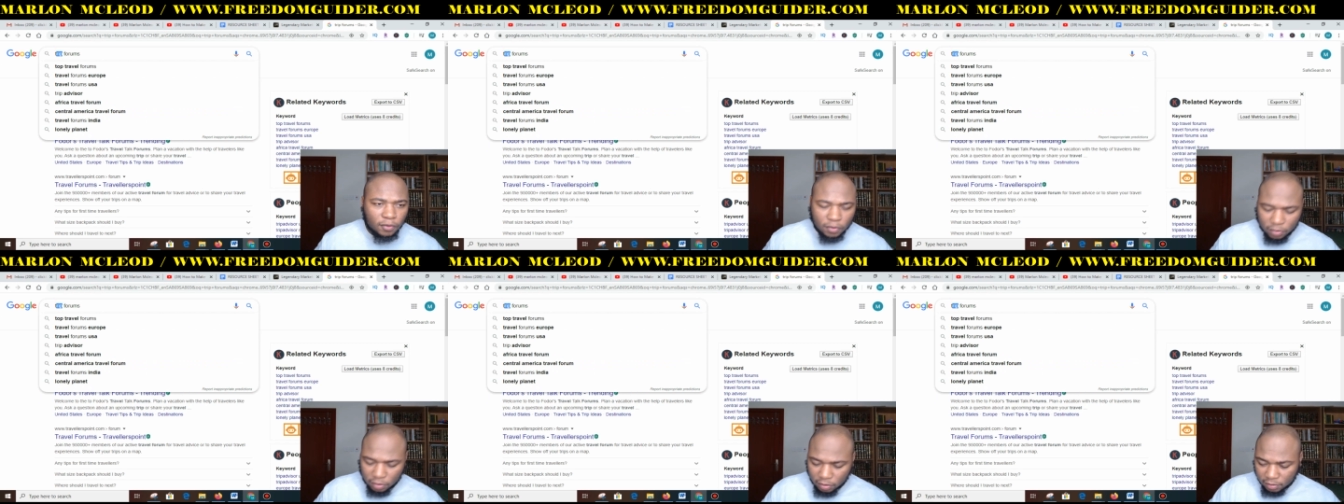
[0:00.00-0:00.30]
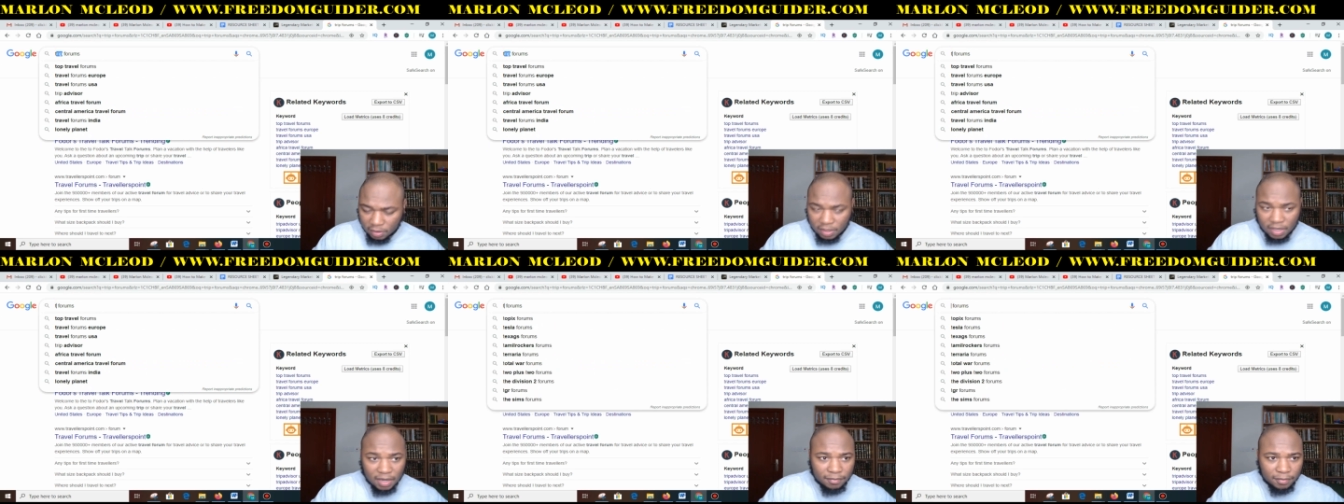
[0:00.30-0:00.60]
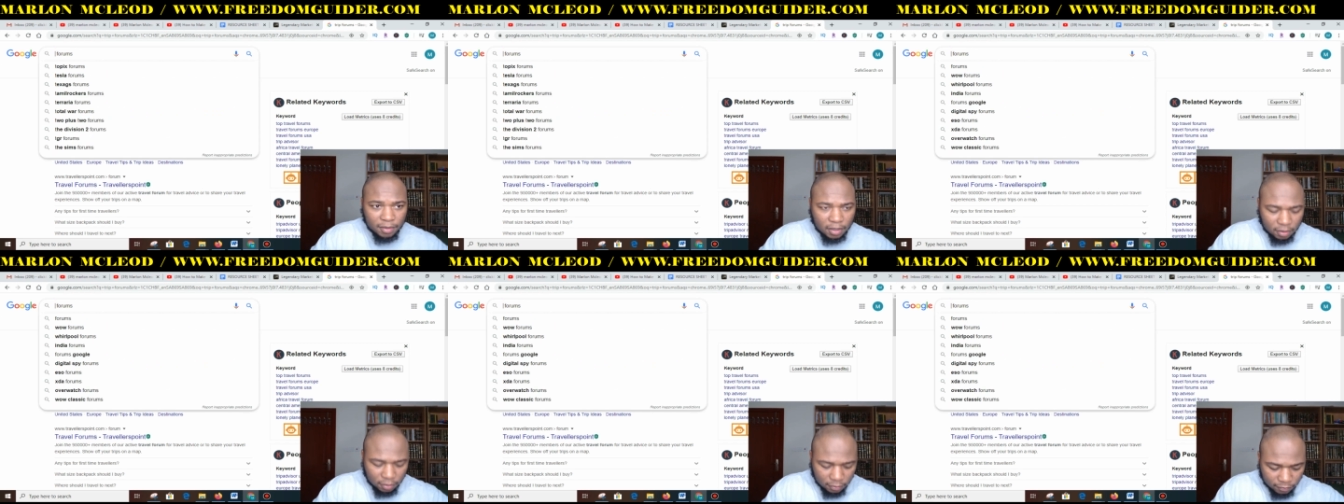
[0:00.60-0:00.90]
for the time
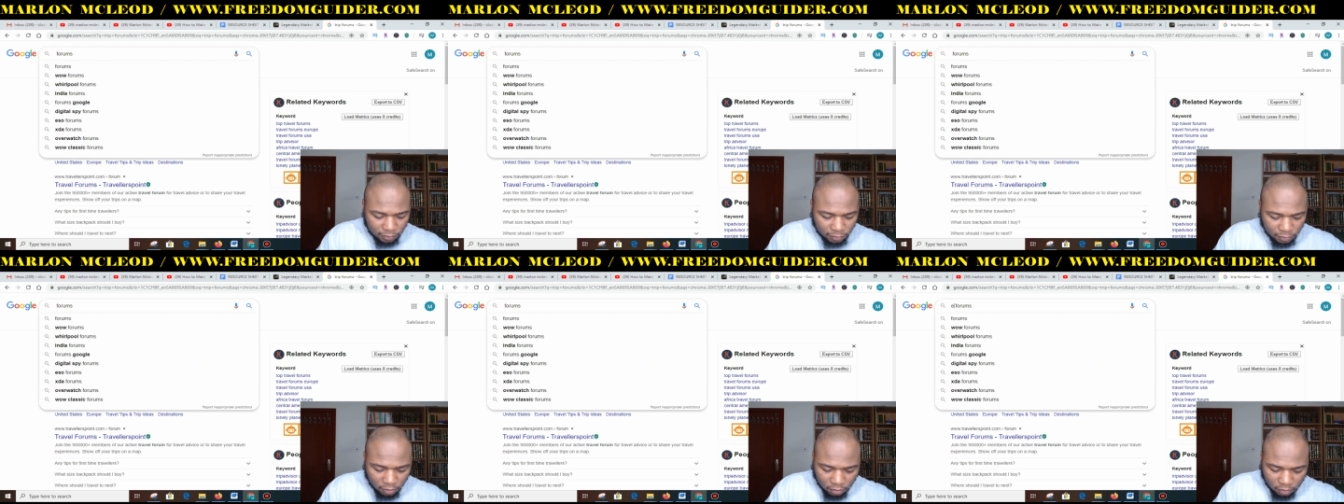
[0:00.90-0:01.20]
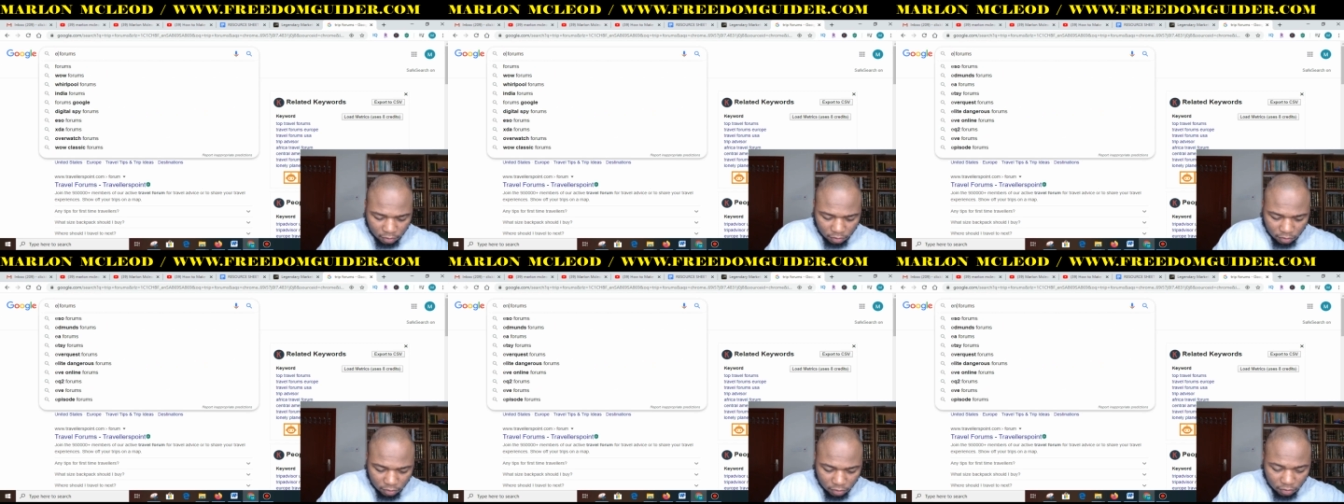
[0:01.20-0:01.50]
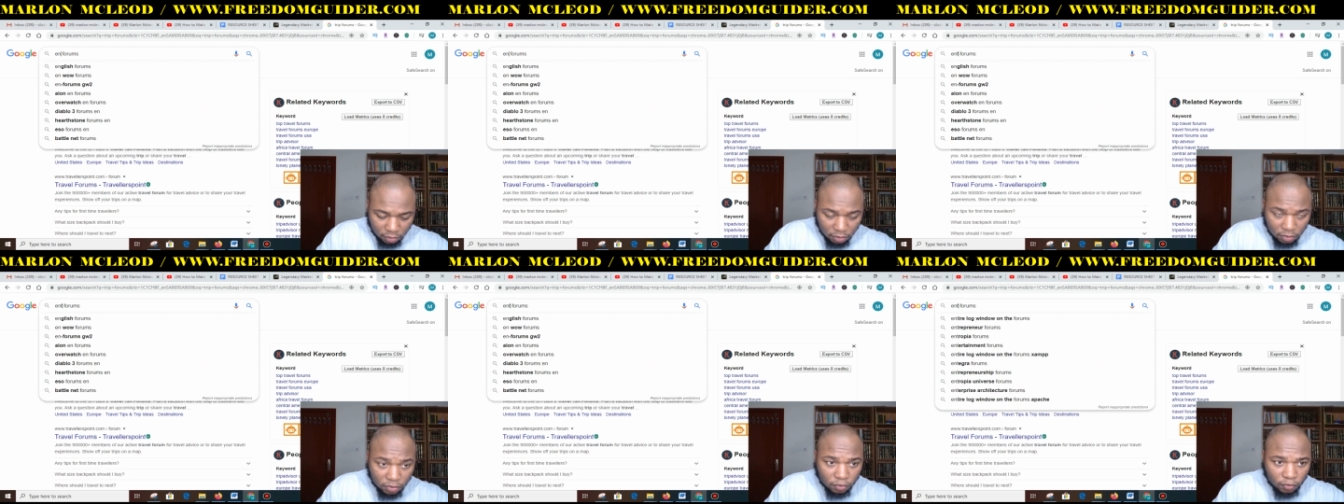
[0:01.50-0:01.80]
being.
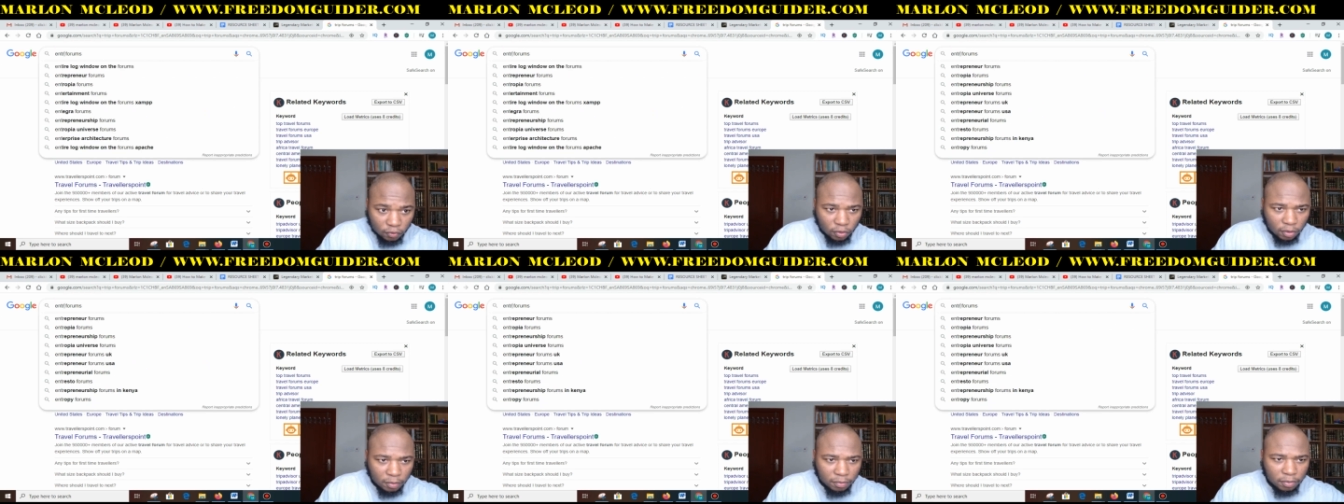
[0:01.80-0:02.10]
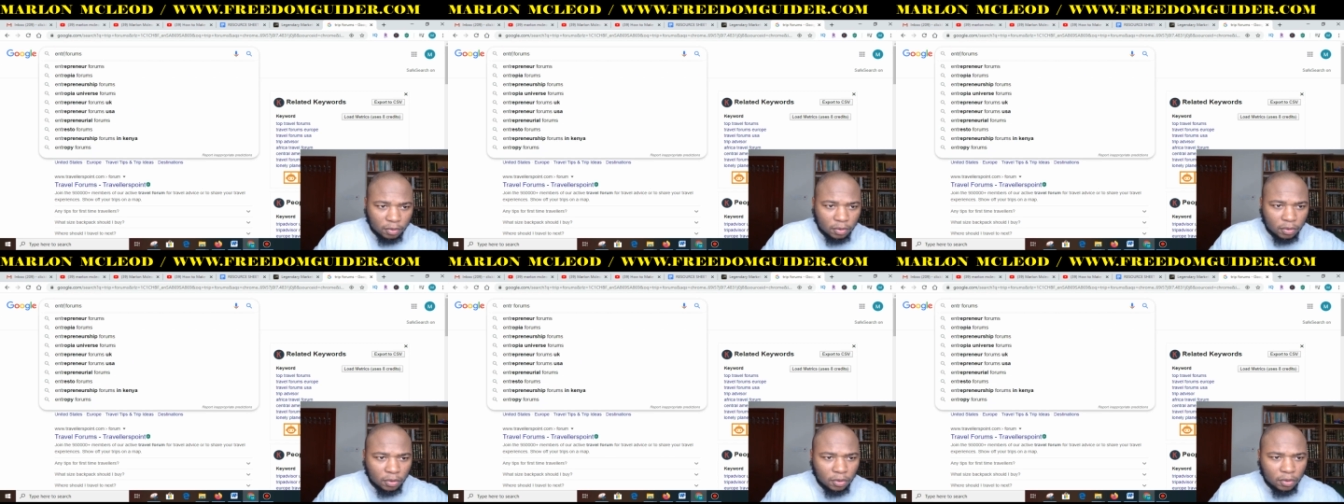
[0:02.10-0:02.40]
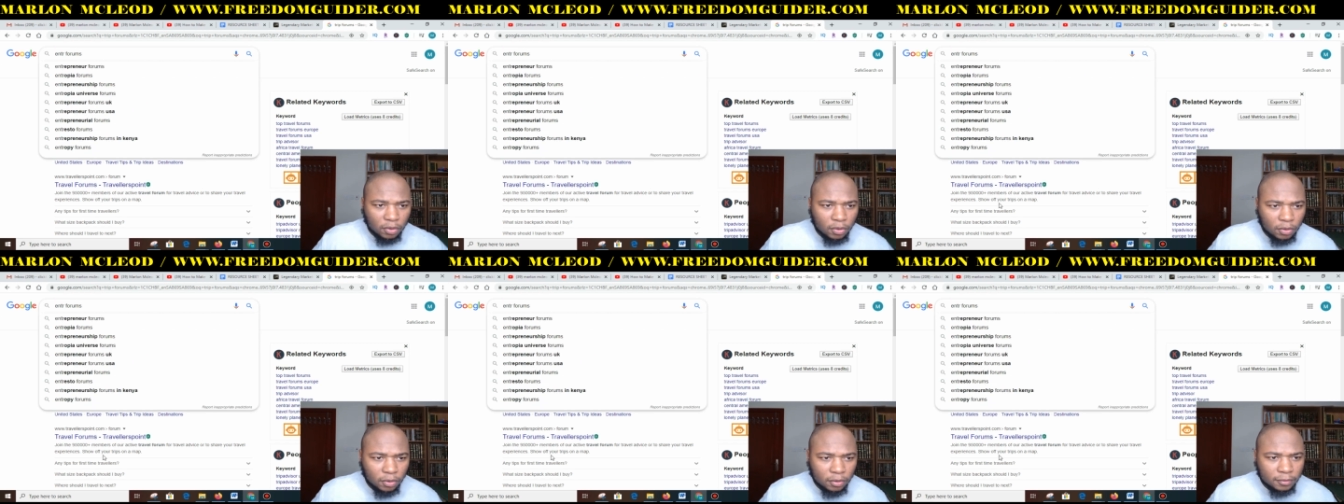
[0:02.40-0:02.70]

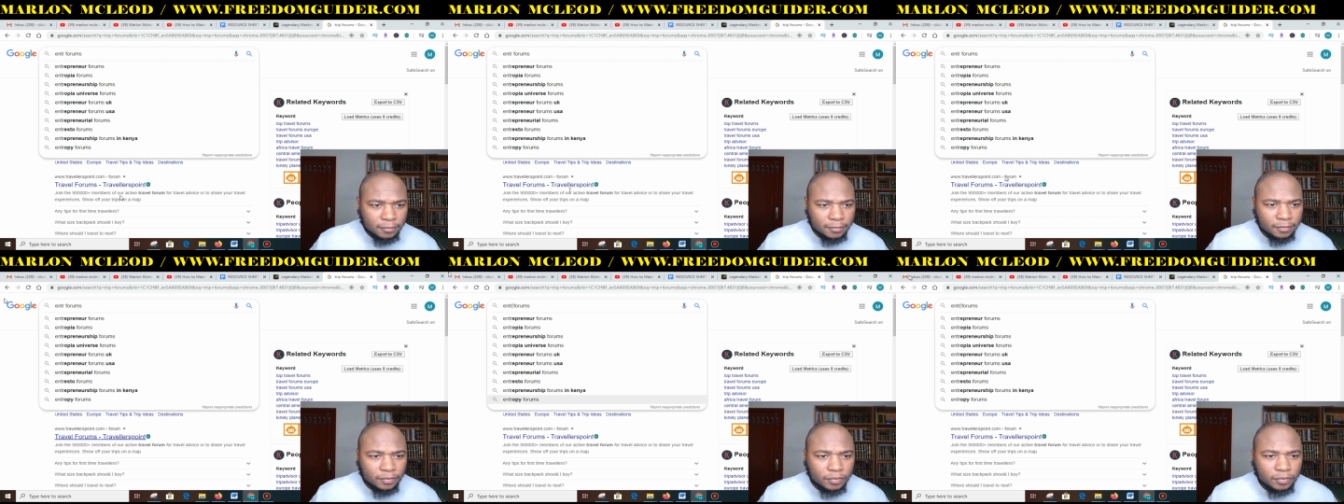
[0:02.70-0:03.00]
Entrepreneur.